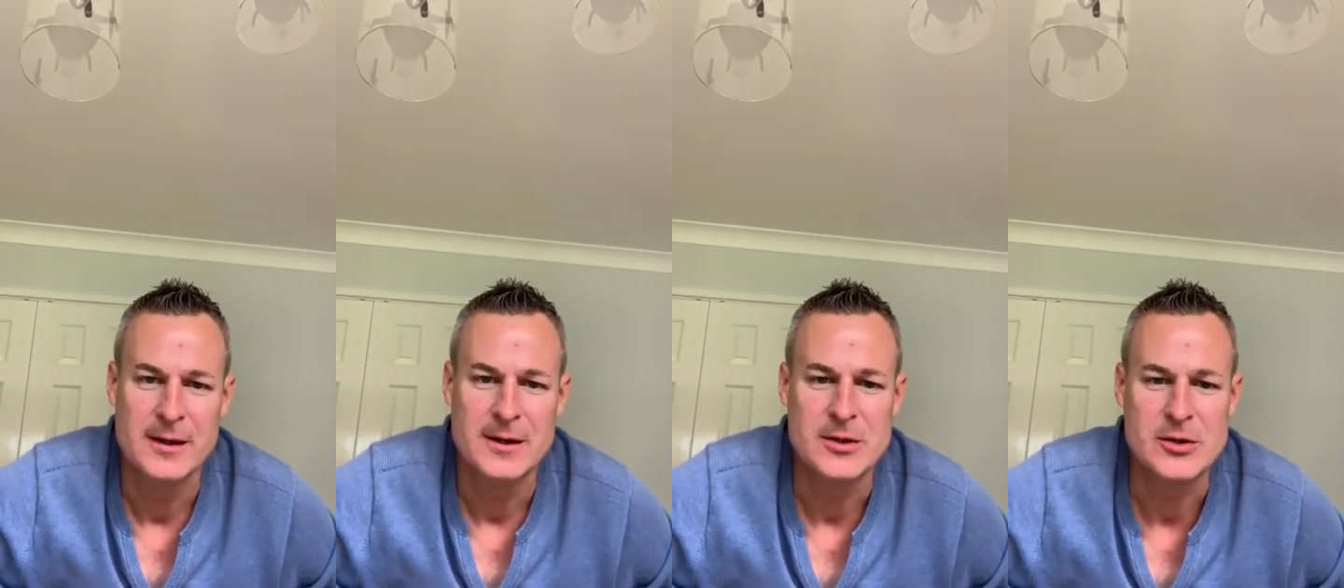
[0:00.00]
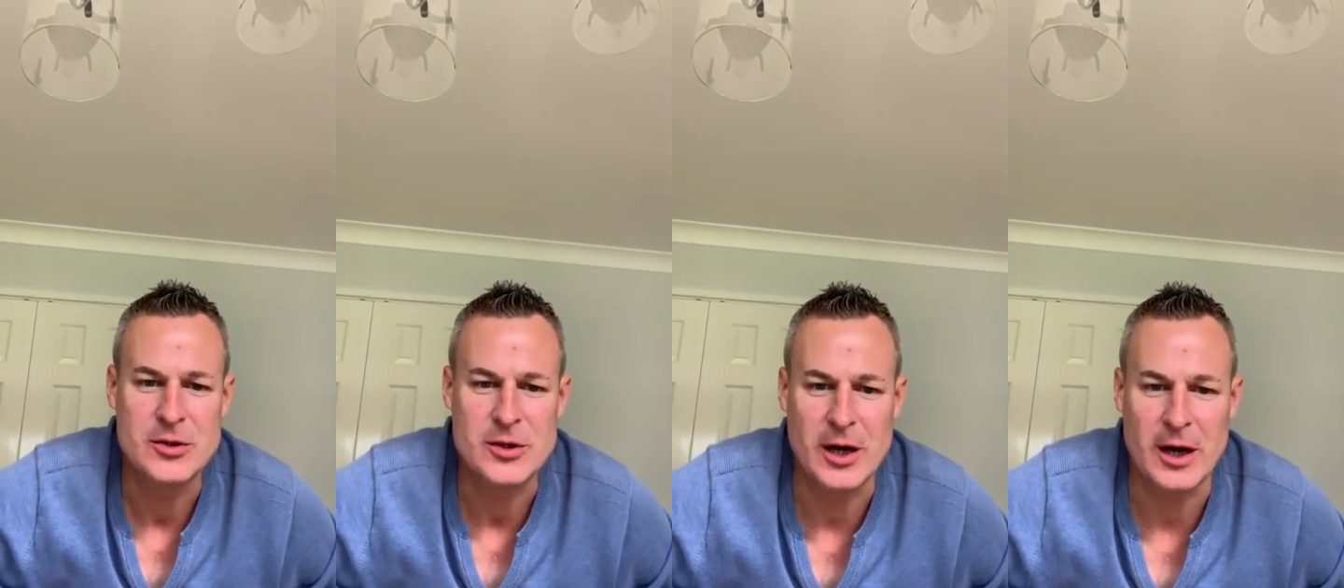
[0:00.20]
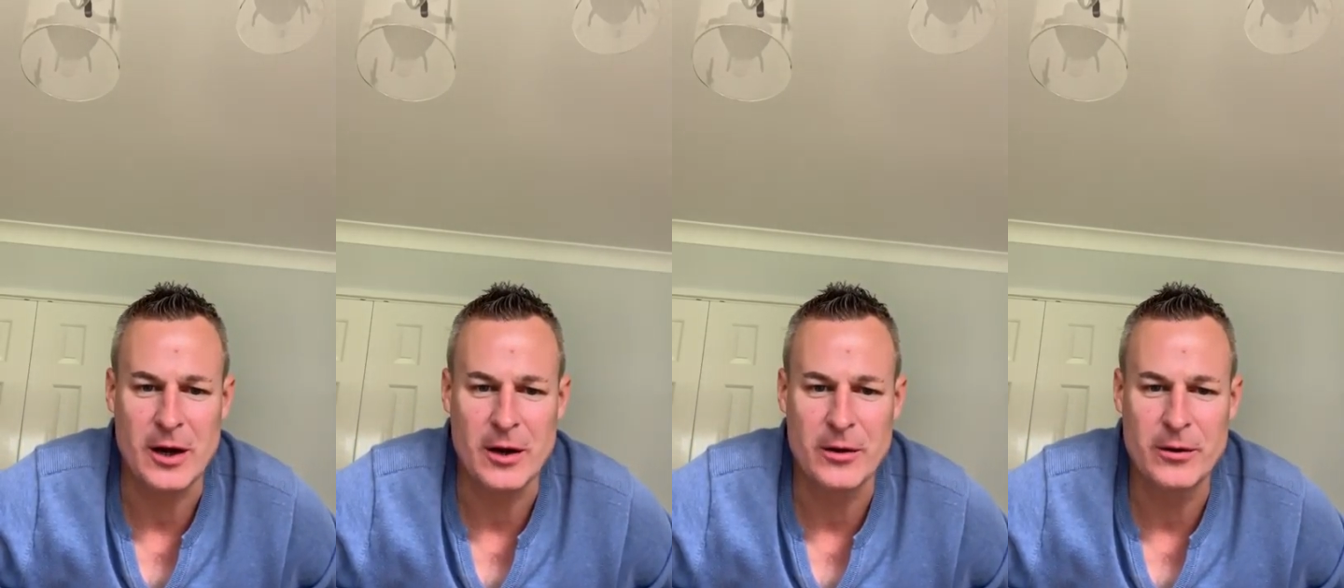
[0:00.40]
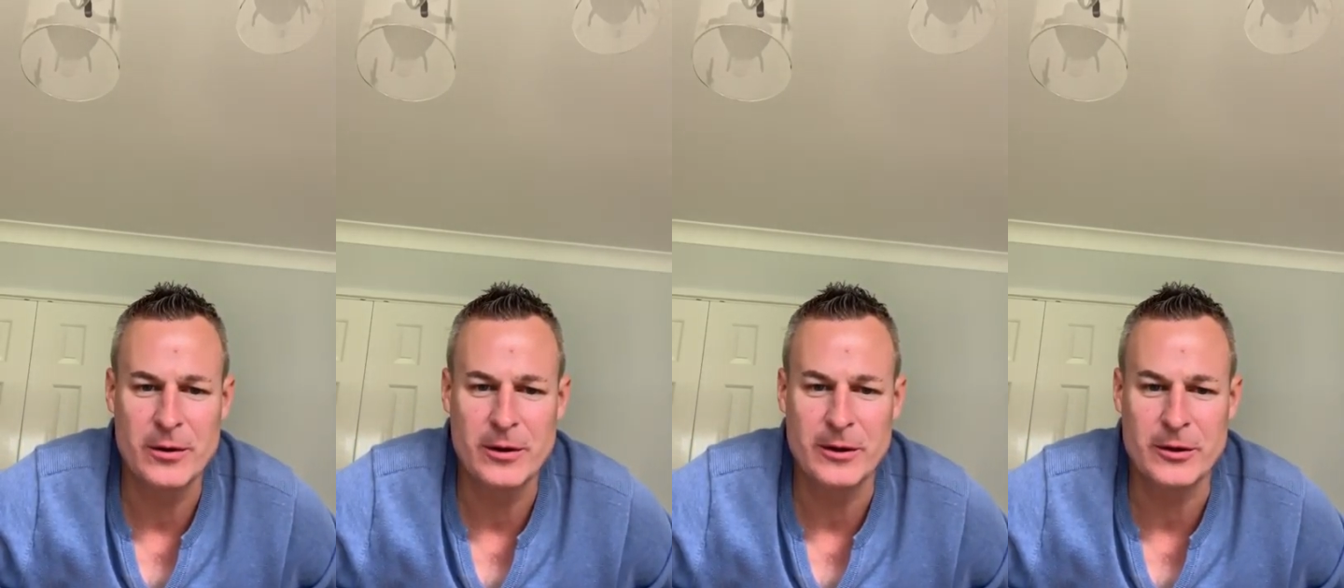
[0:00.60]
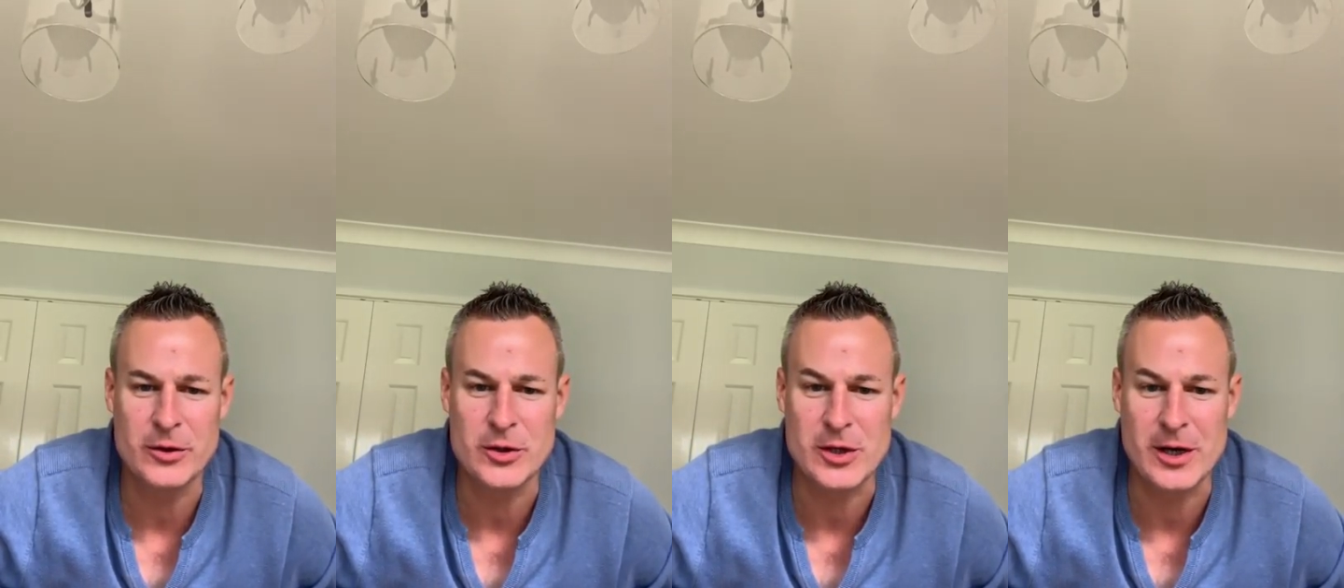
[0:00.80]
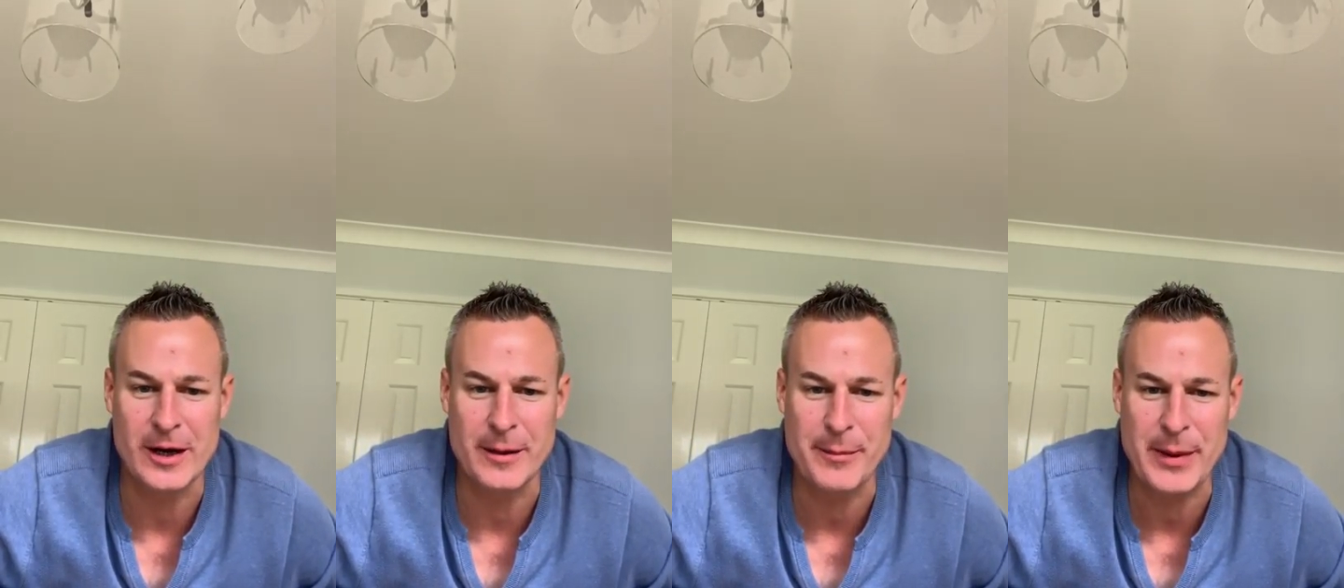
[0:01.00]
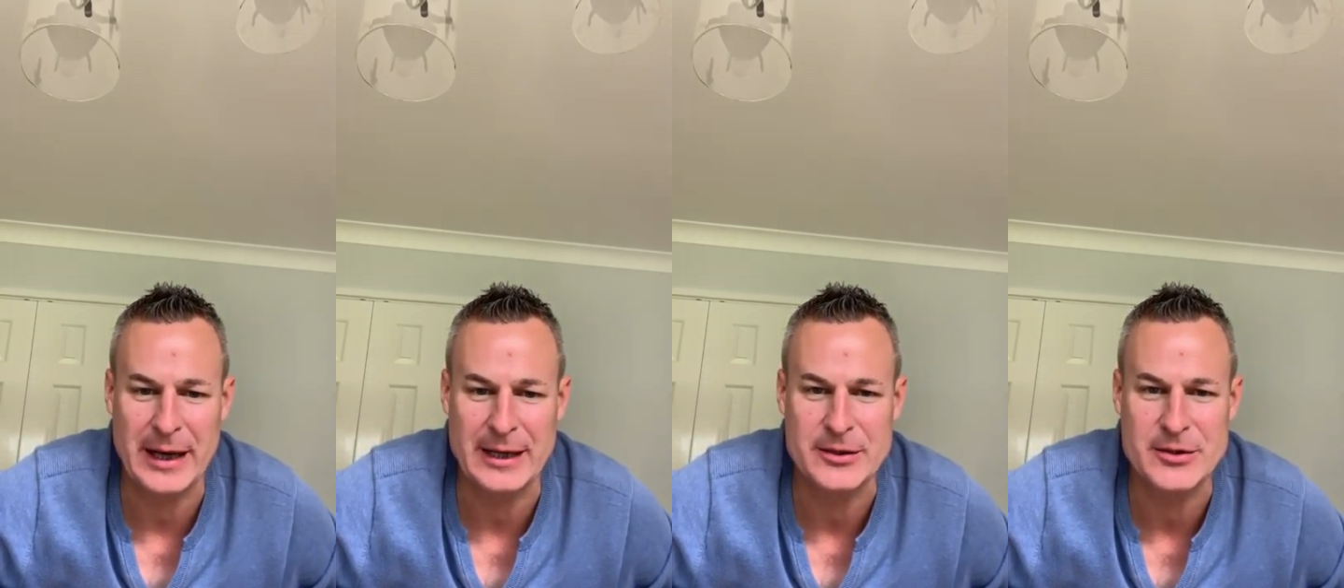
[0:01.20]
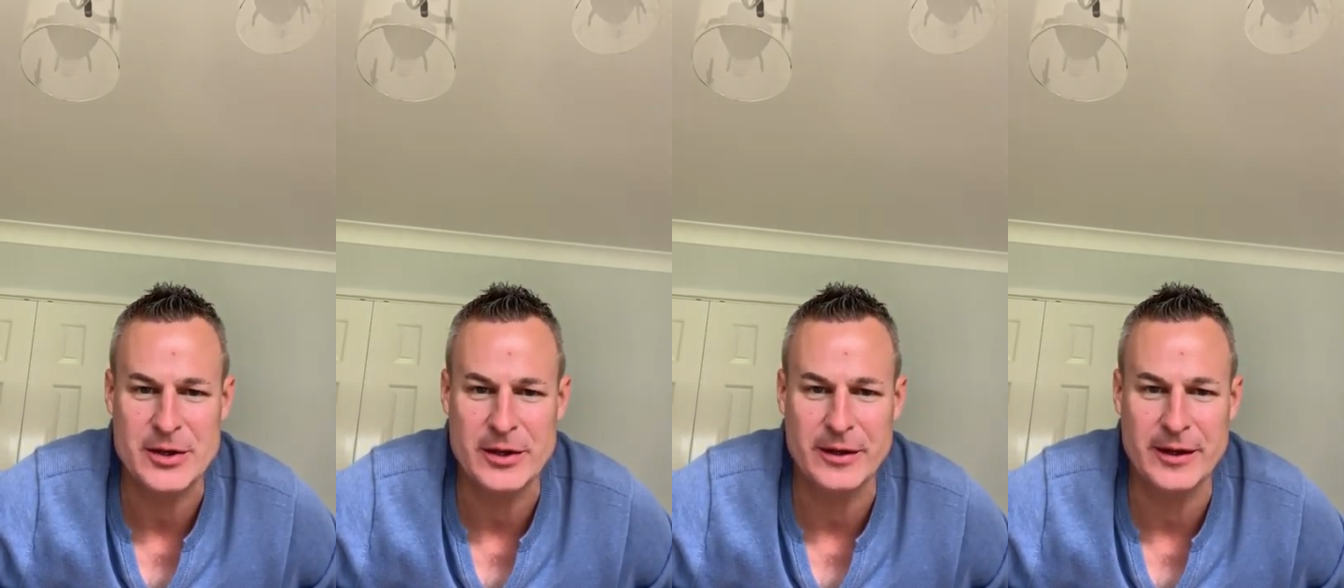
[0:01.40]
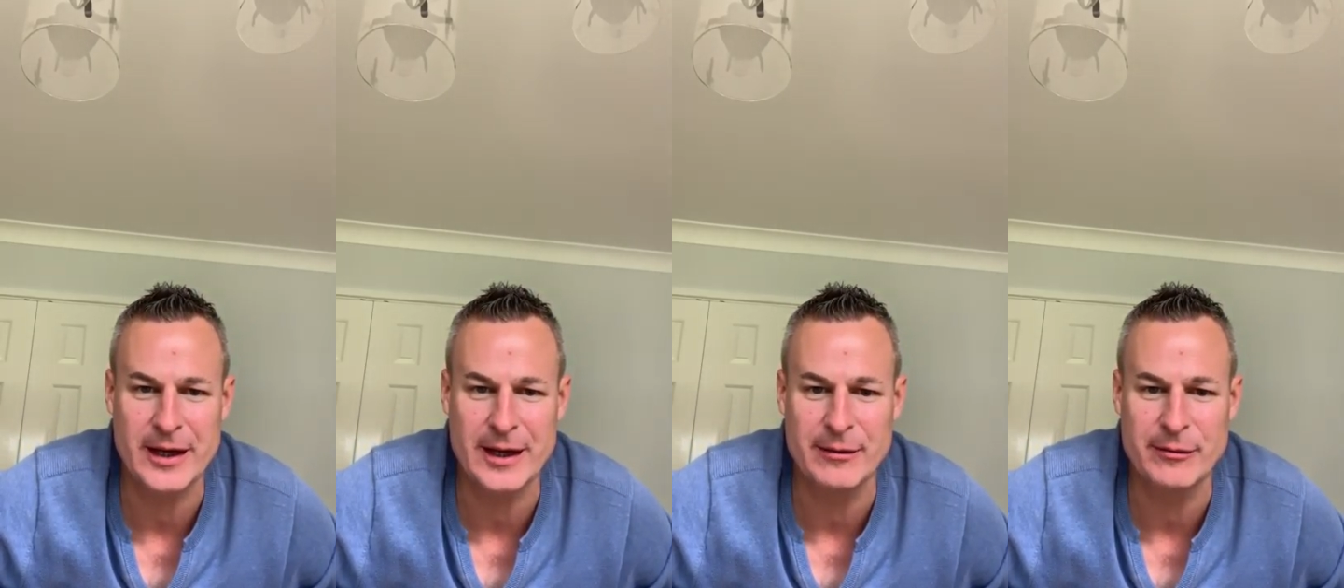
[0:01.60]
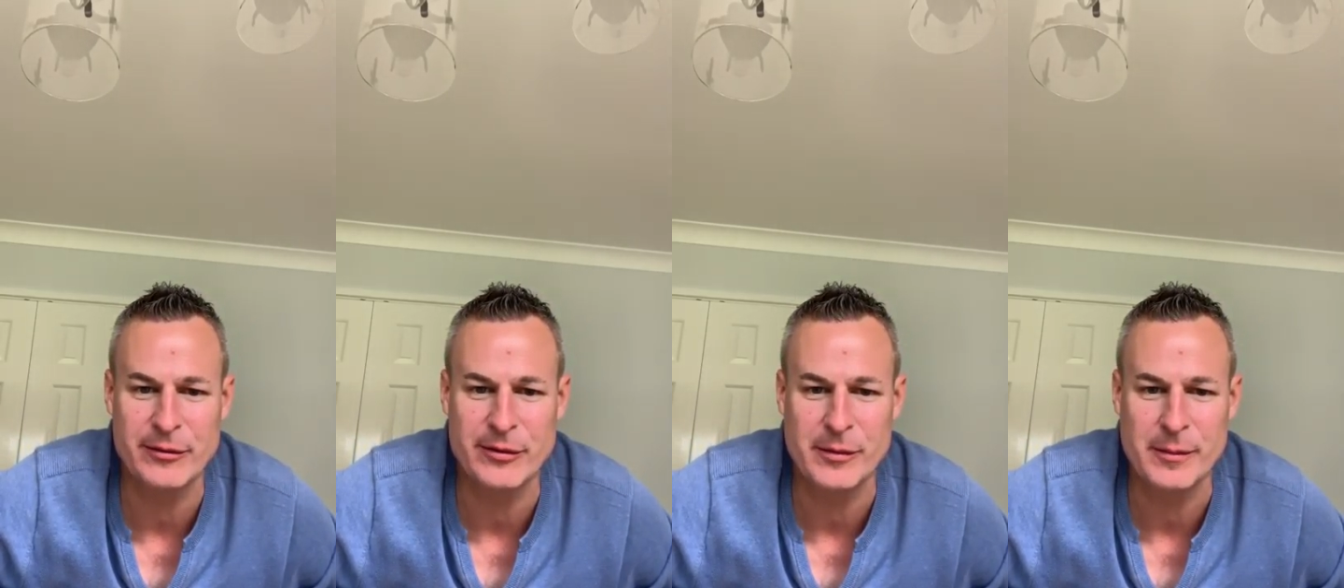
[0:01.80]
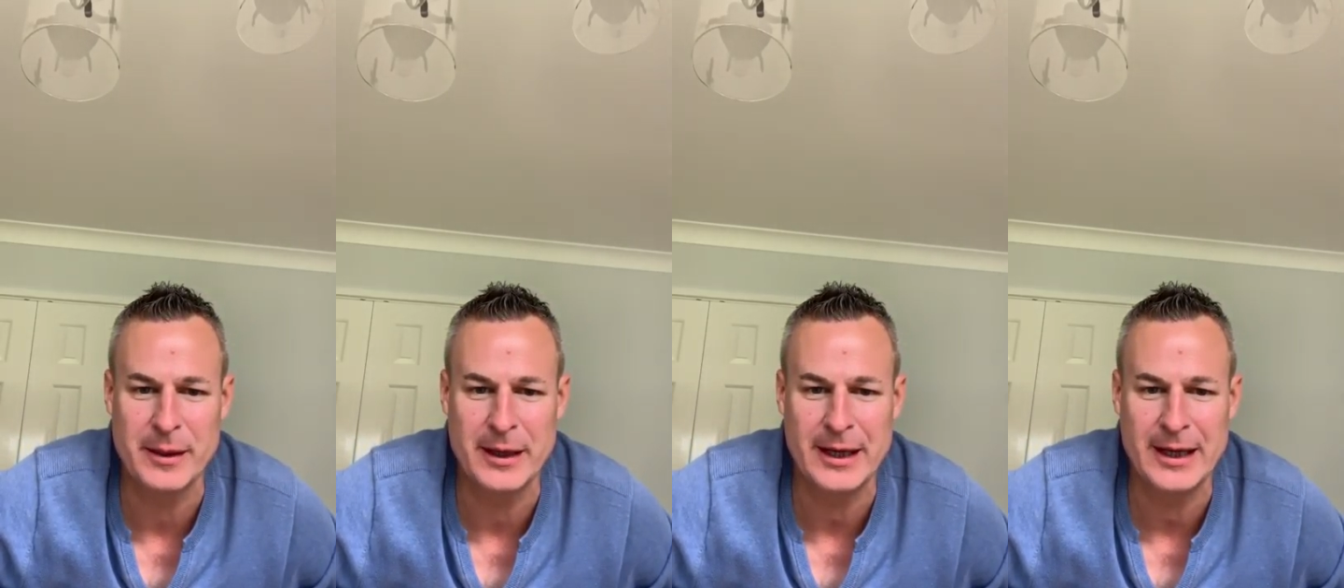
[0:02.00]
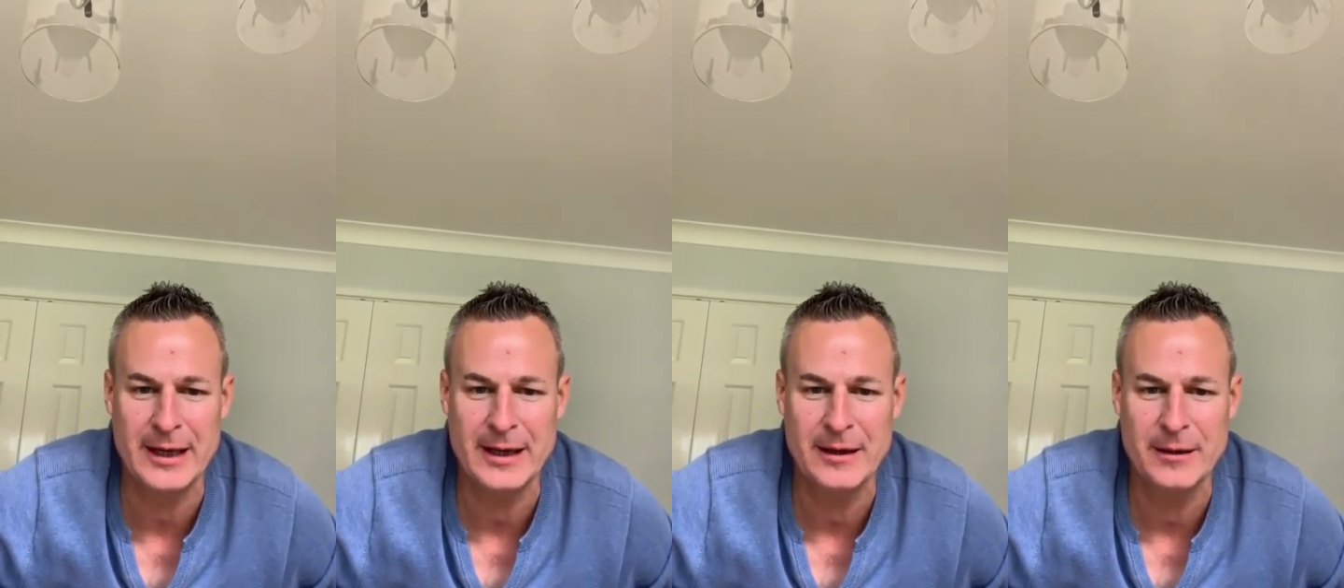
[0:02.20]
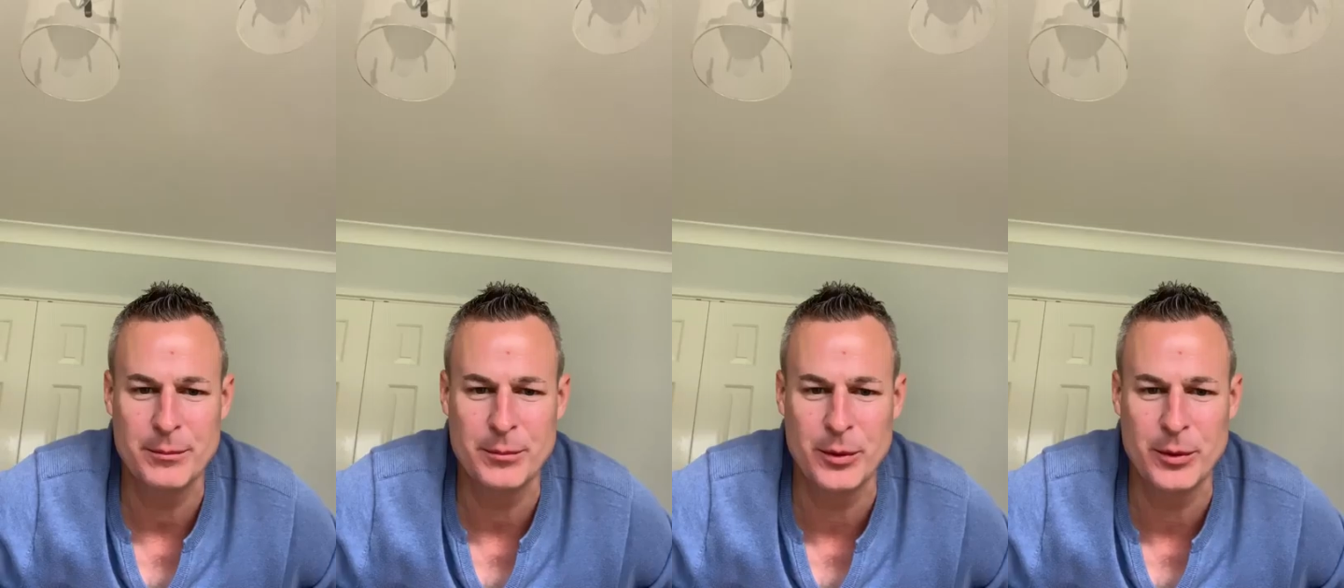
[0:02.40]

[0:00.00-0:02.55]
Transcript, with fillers: So looks like Panto again for me,